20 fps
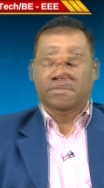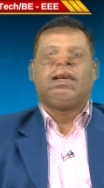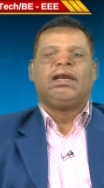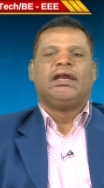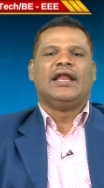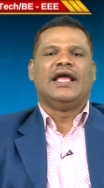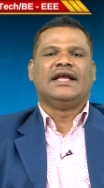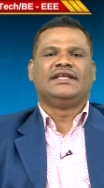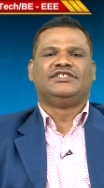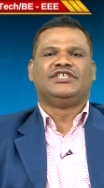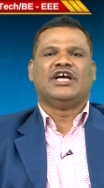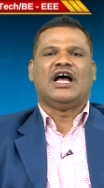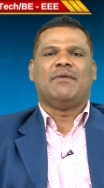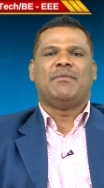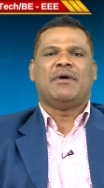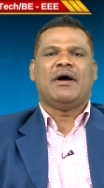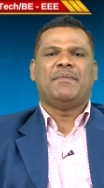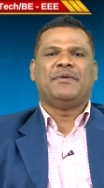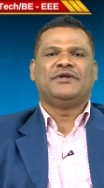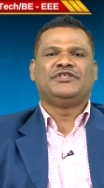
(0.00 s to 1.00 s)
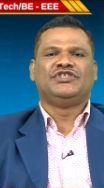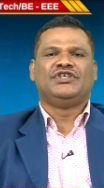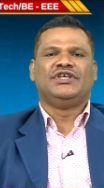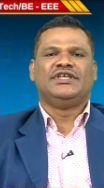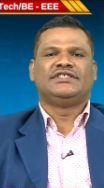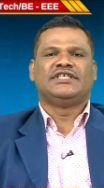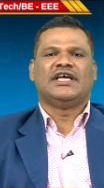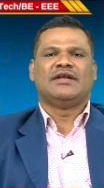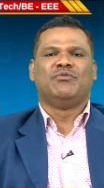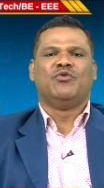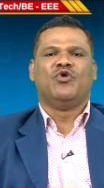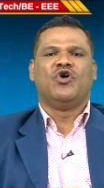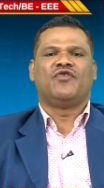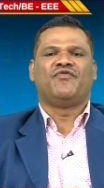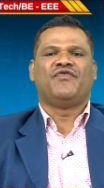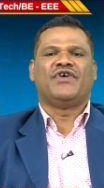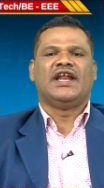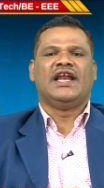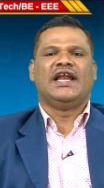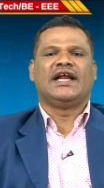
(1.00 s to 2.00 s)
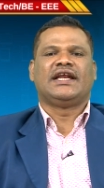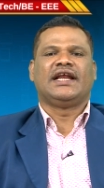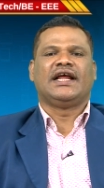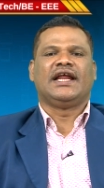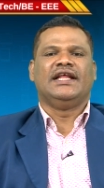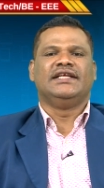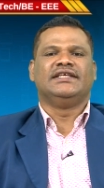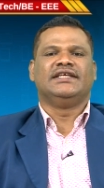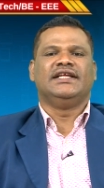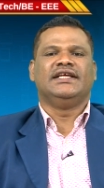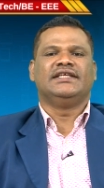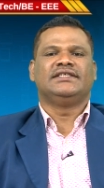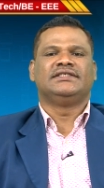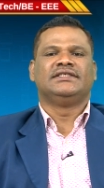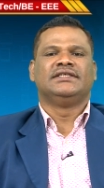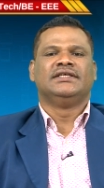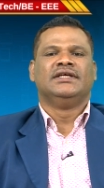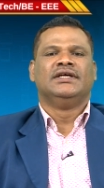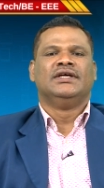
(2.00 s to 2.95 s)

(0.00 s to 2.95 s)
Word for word: Like job opportunities are more for electrical engineers.